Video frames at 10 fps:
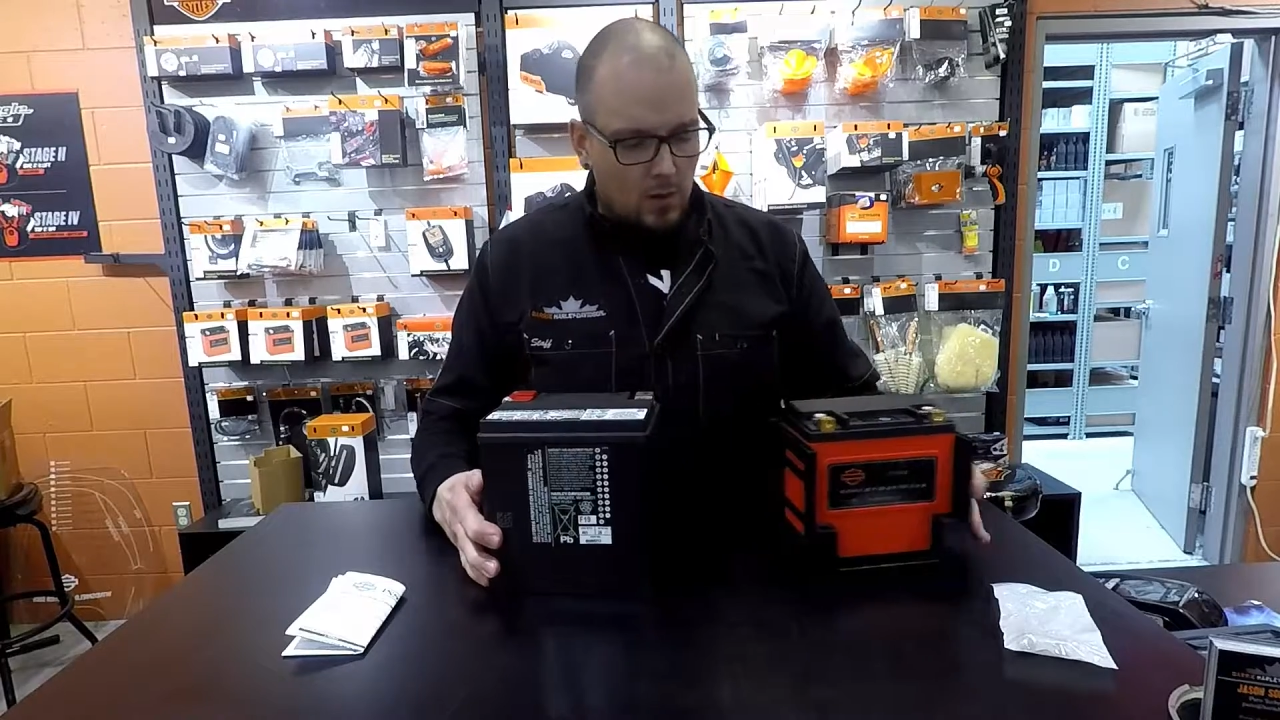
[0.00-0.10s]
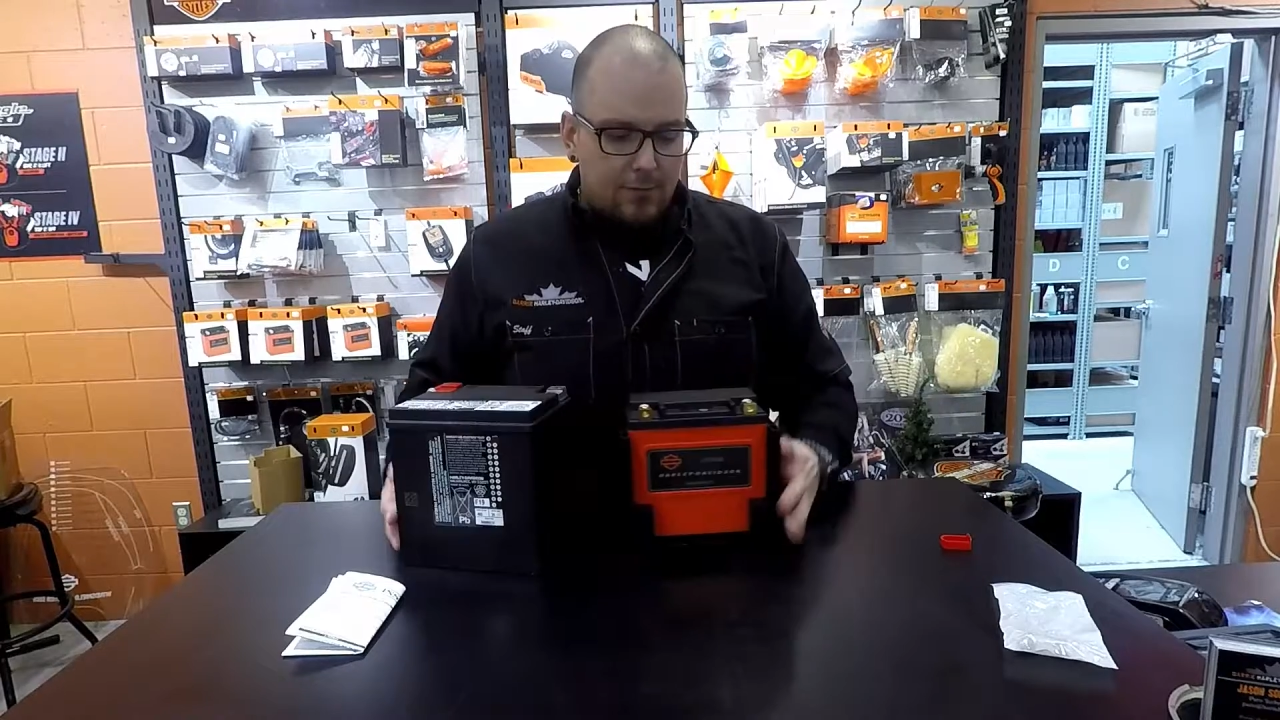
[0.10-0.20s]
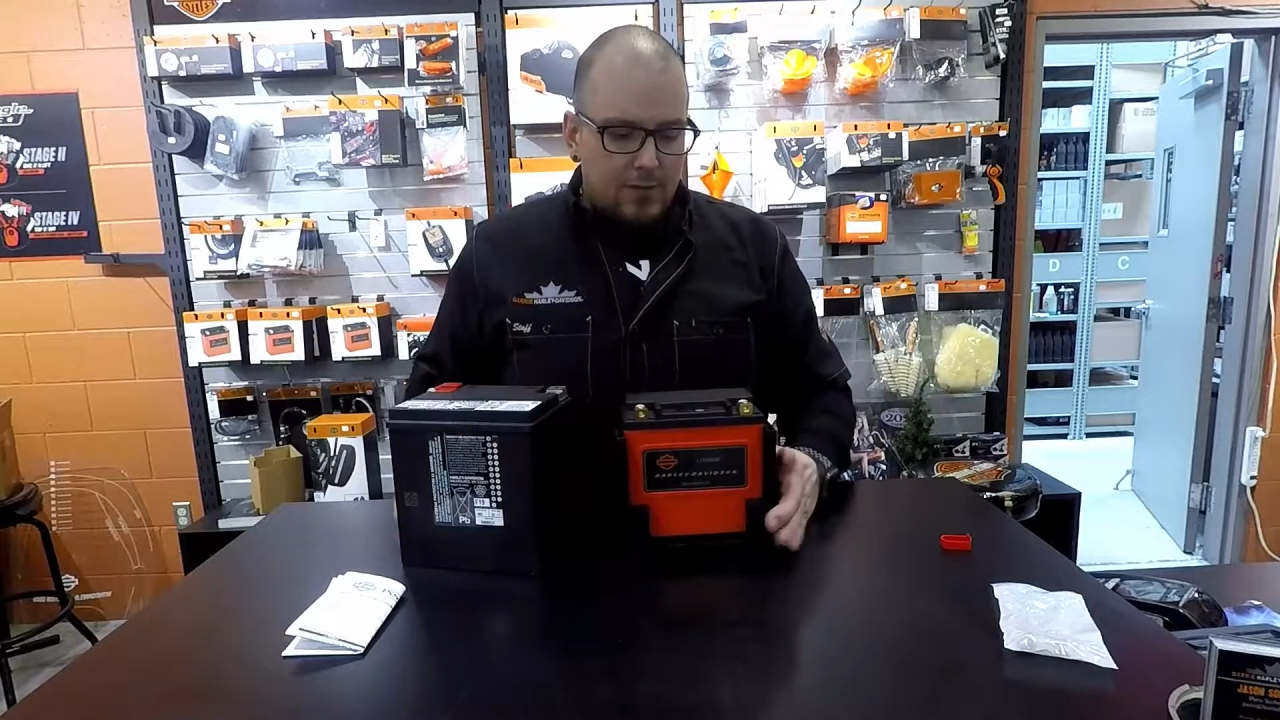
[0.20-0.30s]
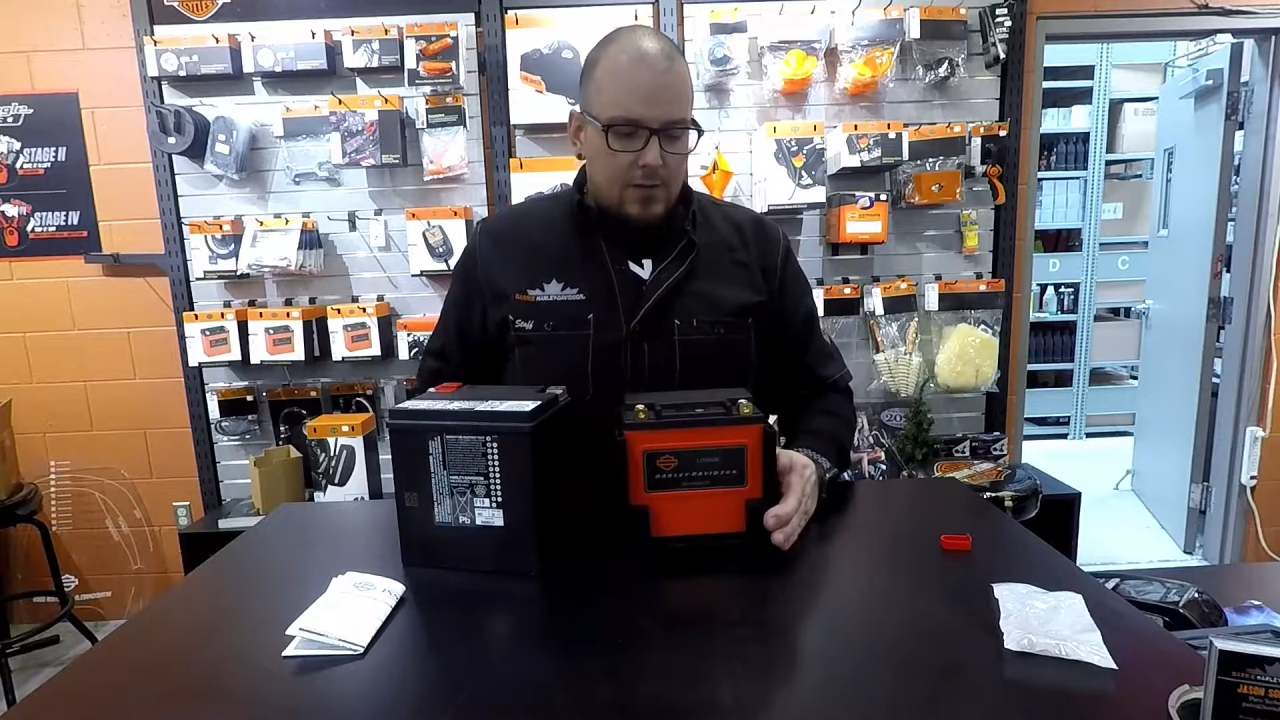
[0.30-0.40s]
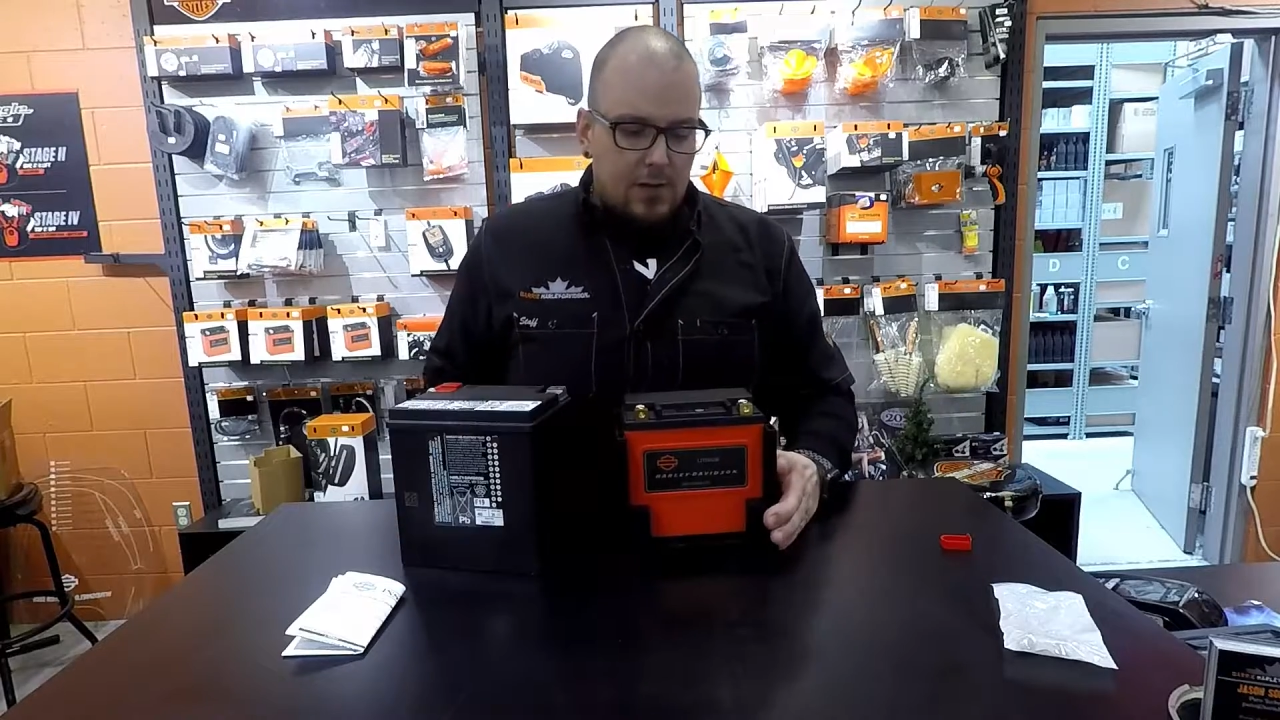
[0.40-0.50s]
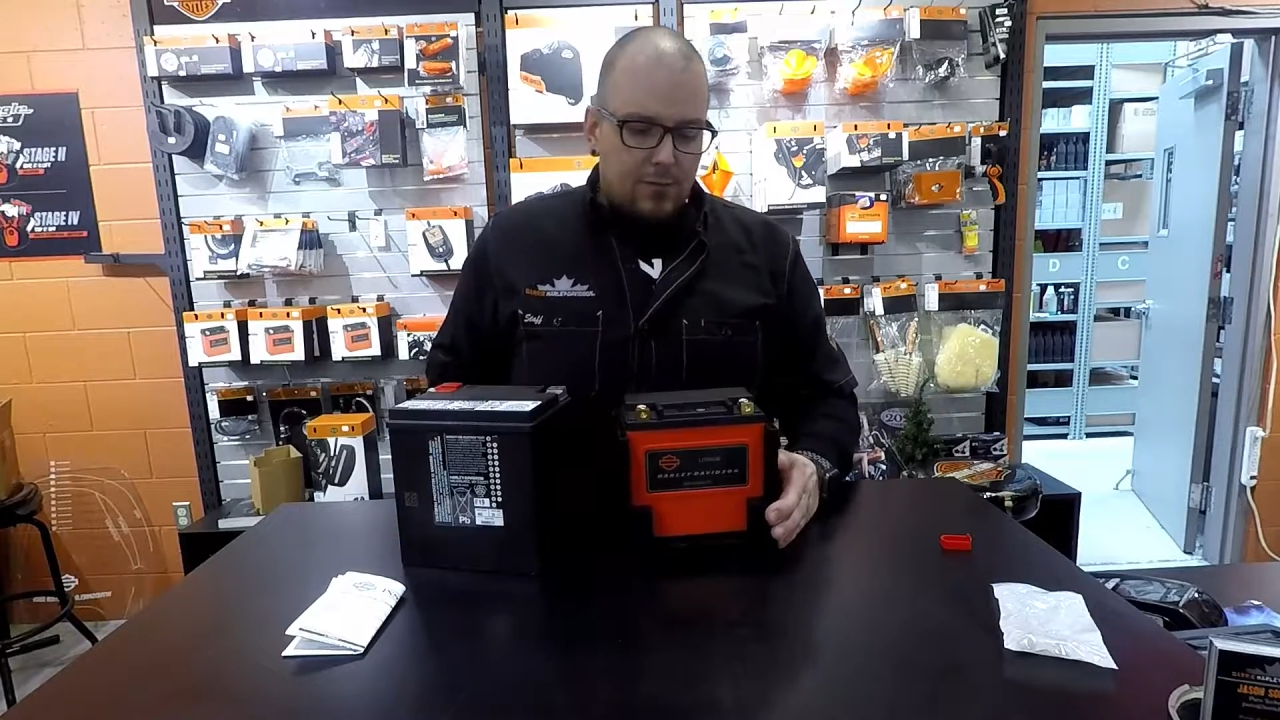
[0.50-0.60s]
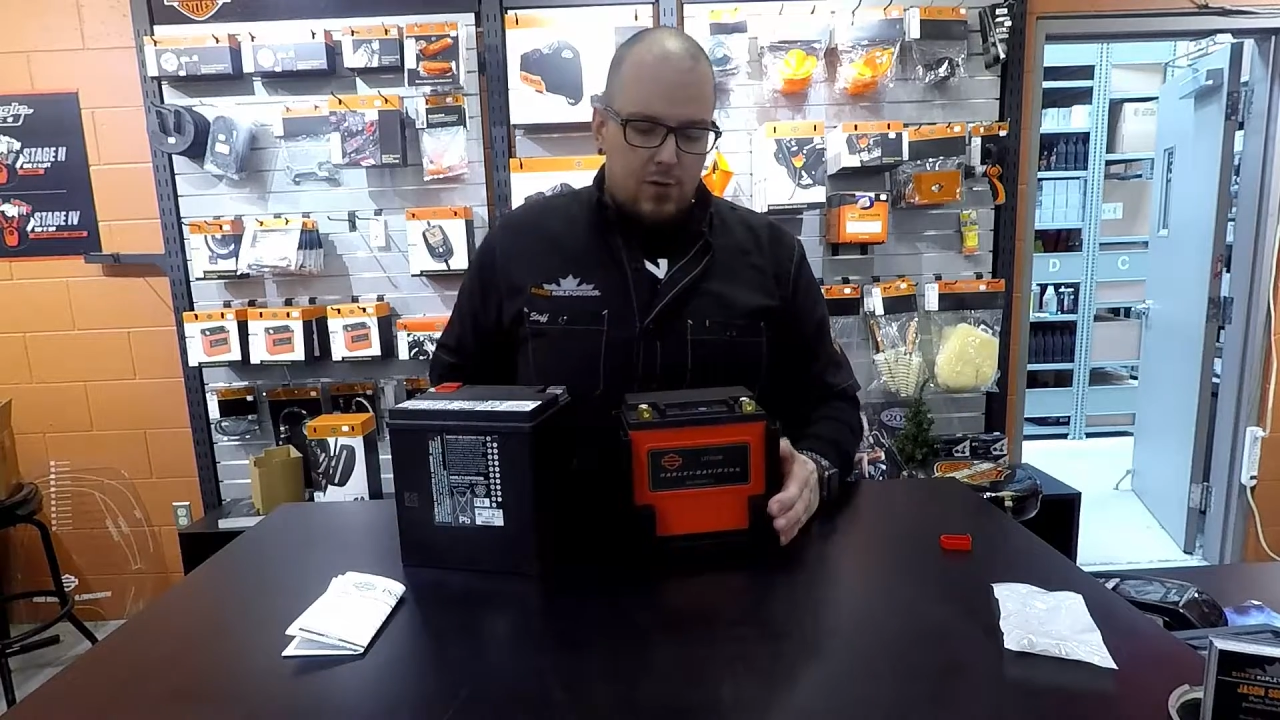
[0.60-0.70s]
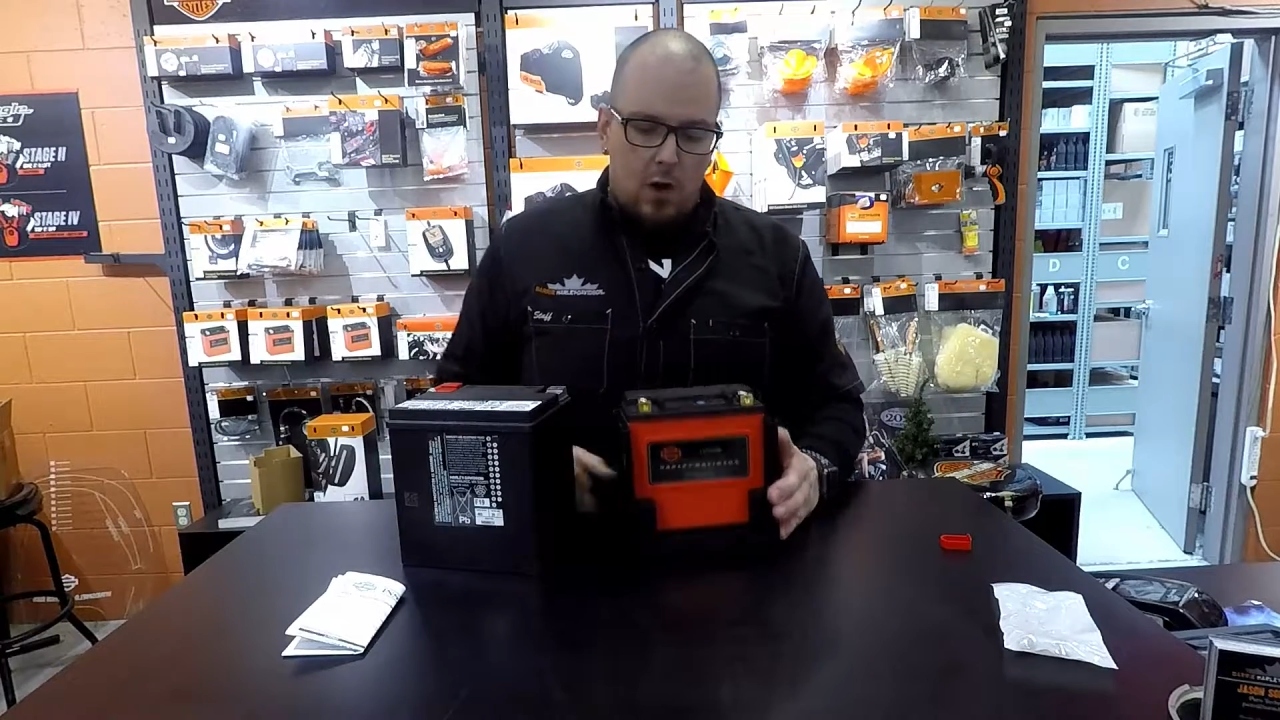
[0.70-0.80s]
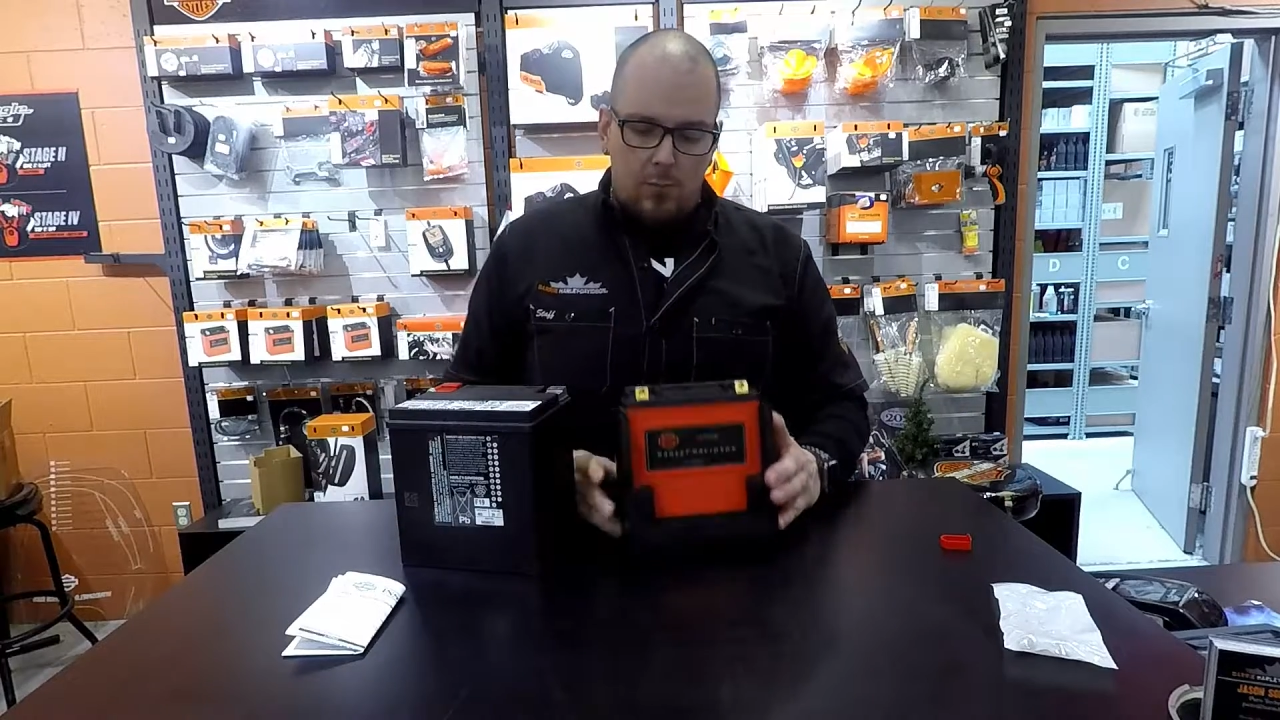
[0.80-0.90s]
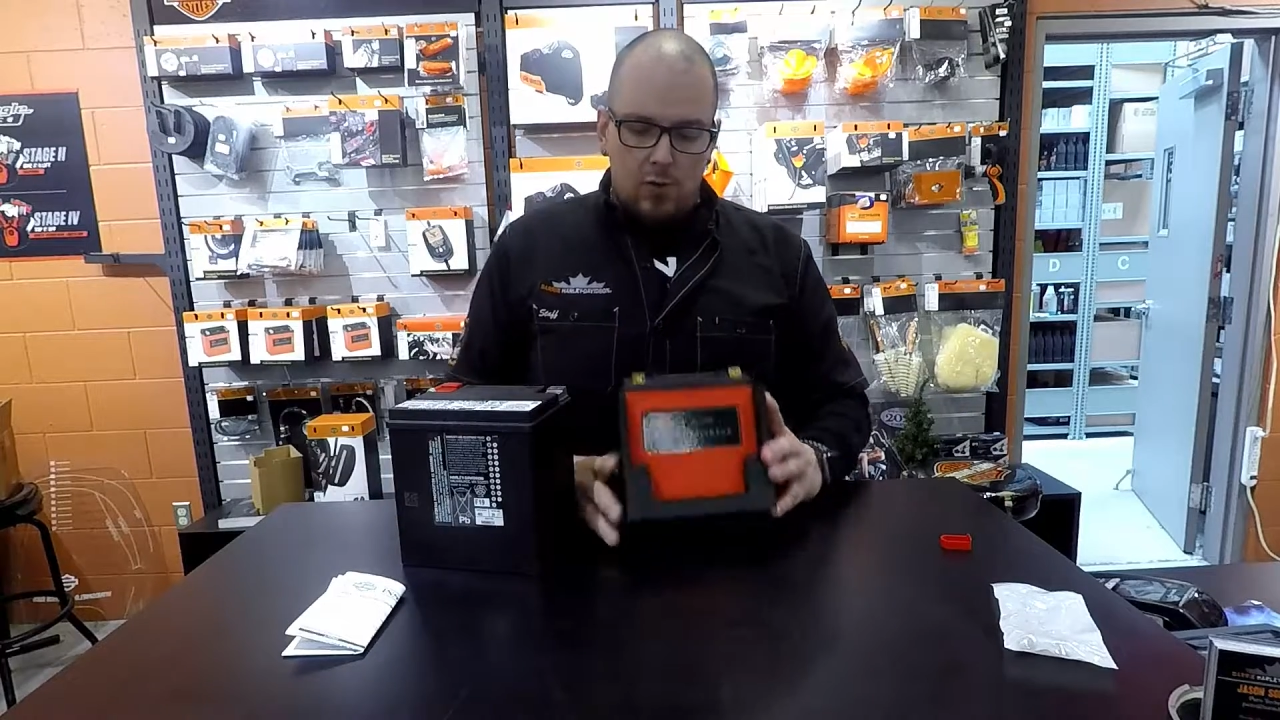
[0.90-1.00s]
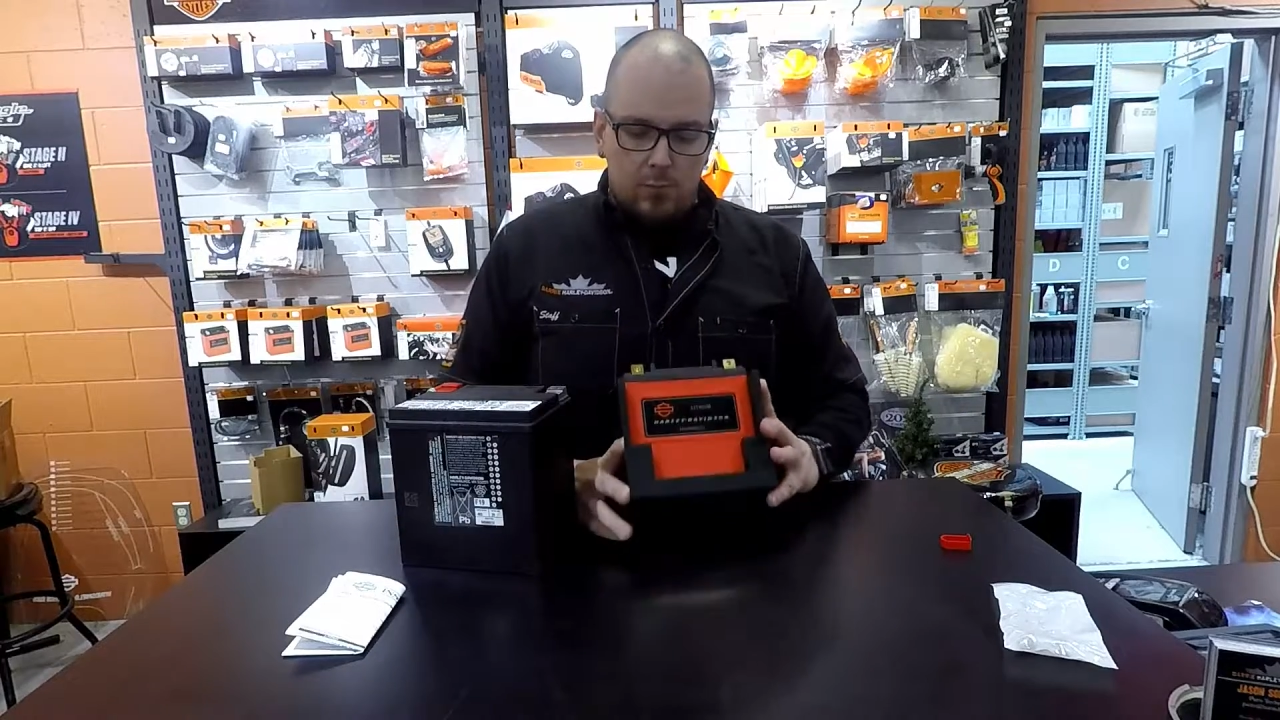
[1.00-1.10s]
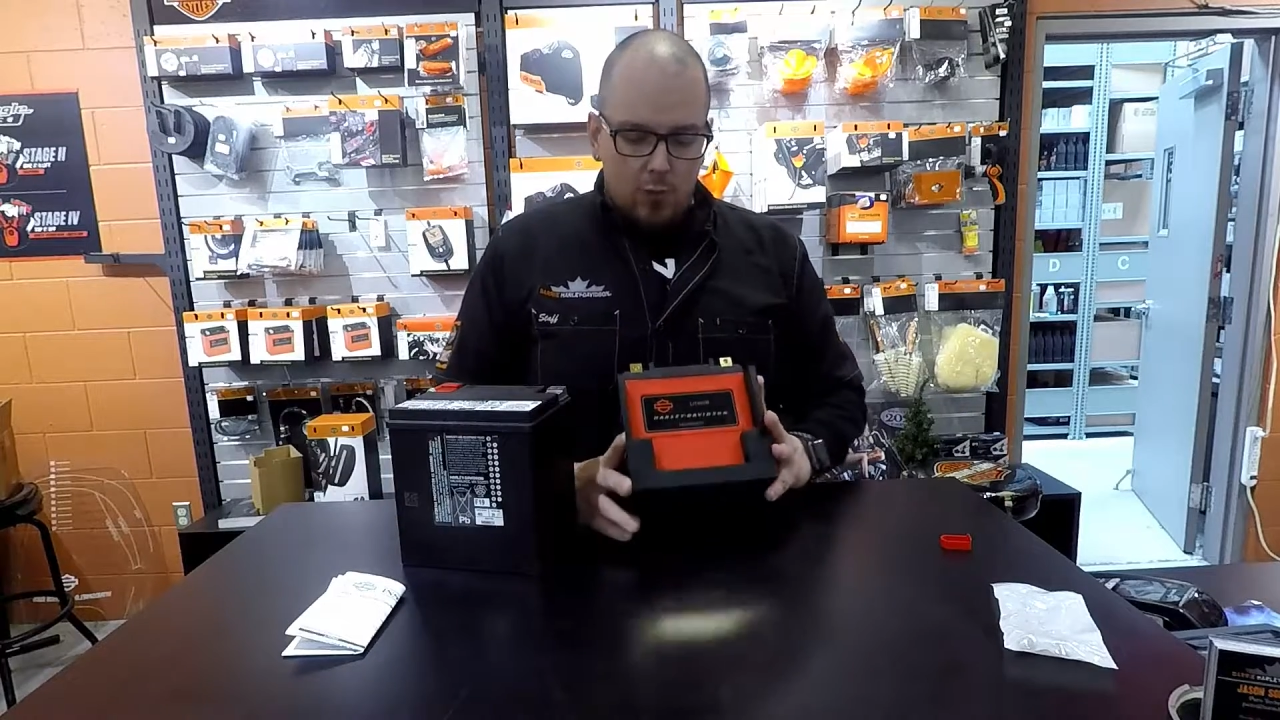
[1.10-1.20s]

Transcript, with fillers: definitely a phenomenal